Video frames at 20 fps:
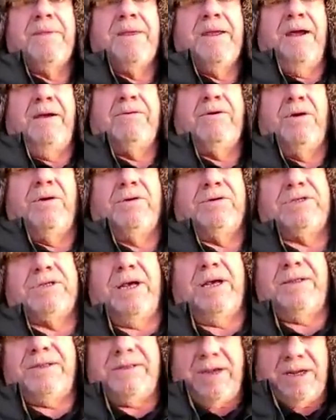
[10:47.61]
Of course,
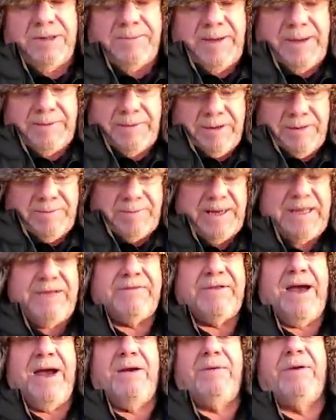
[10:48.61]
the only people who believe
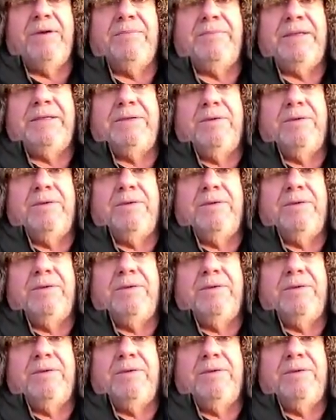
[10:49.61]
that will be